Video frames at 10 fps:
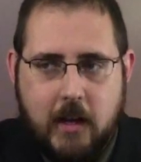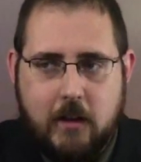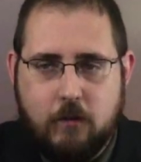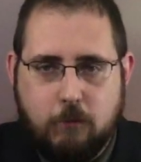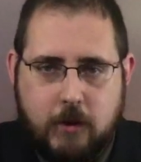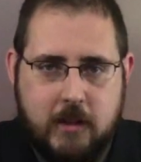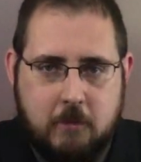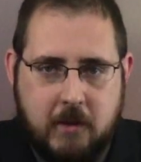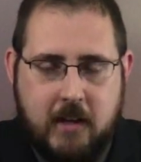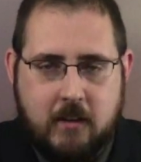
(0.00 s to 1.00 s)
is really
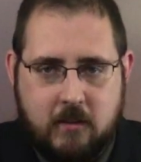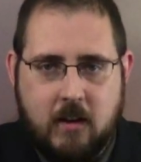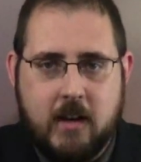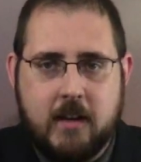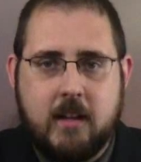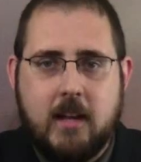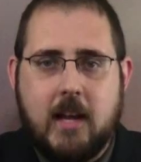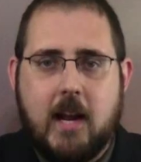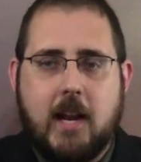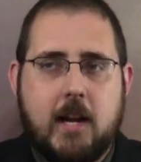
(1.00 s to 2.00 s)
being done.
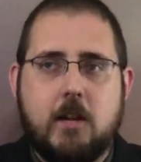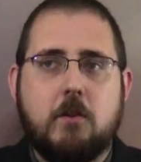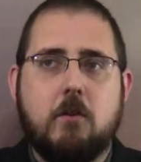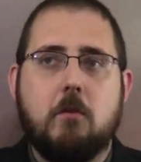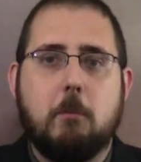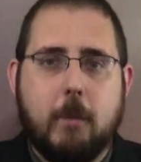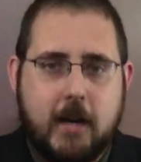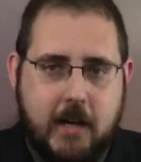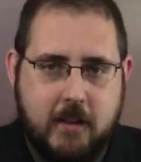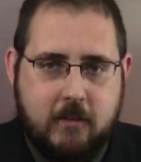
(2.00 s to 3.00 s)
And any new
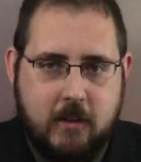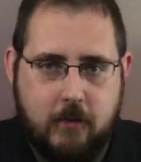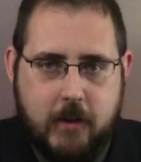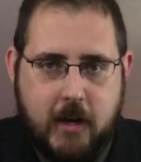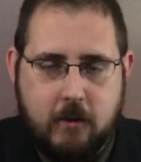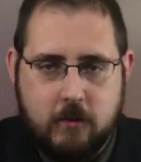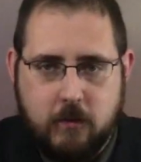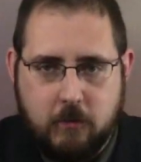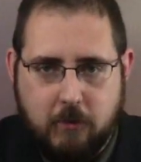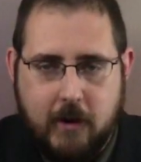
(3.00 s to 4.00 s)
money that's given out
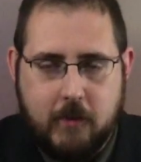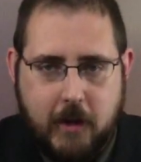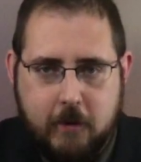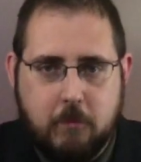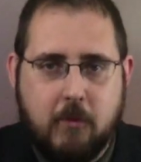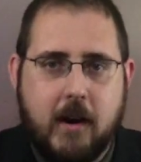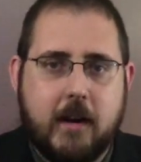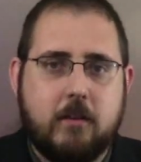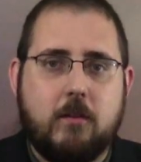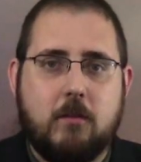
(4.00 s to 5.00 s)
to private
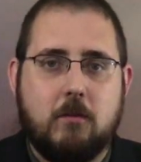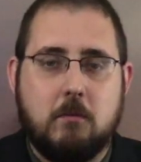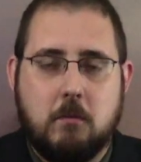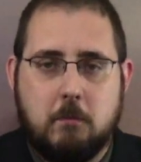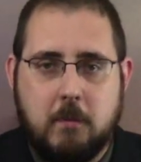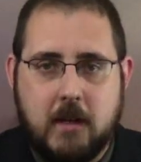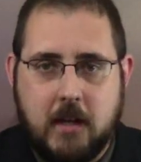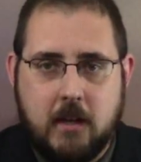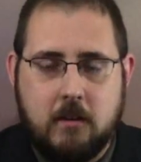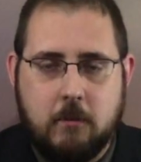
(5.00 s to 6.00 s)
enterprise to
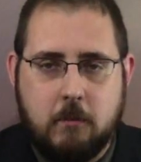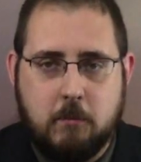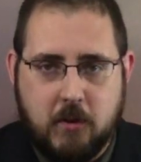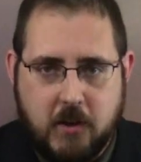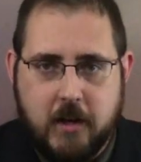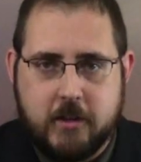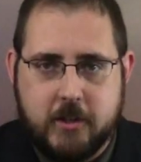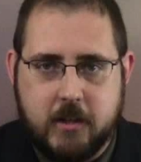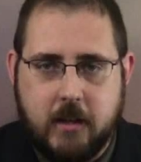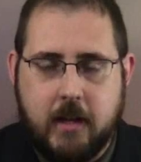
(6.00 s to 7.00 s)
begin
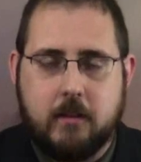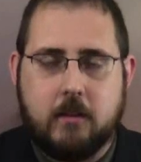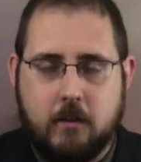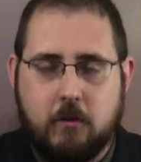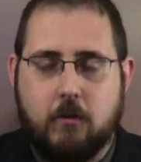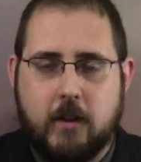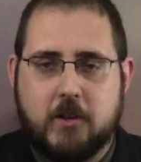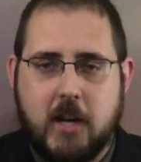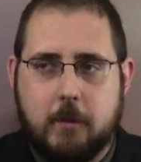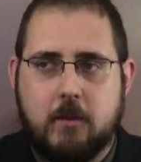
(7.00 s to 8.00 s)
production and, you know, create
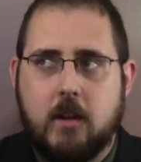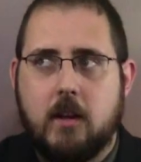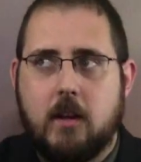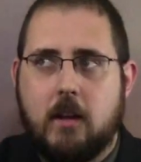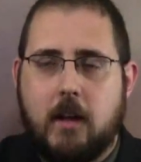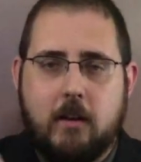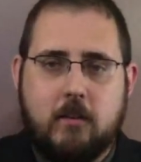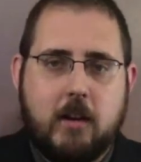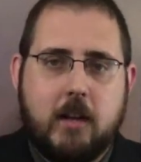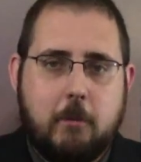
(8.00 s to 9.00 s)
jobs is
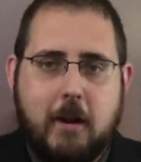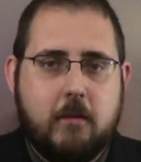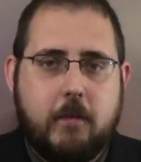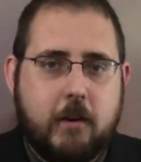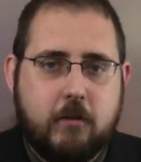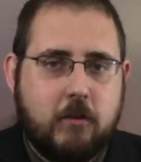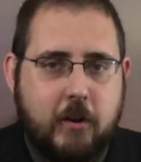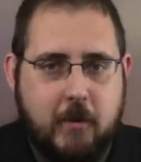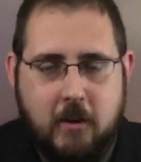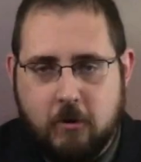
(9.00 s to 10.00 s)
going to get manufactured, is
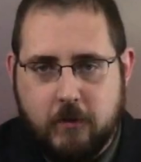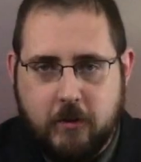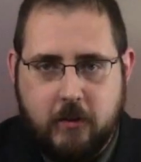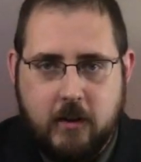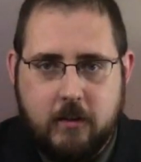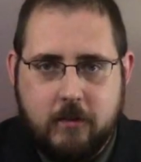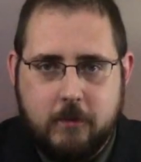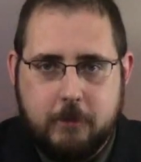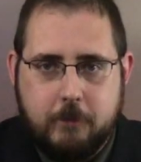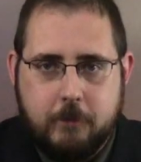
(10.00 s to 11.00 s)
going to be done overseas.
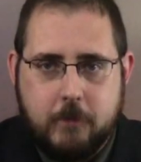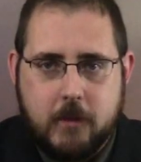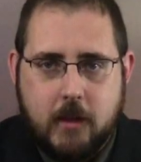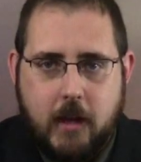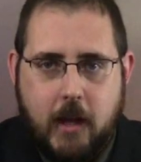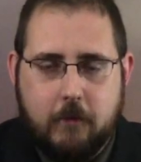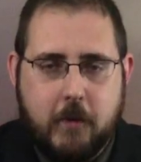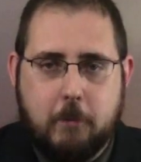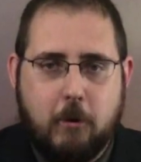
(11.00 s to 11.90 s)
And for the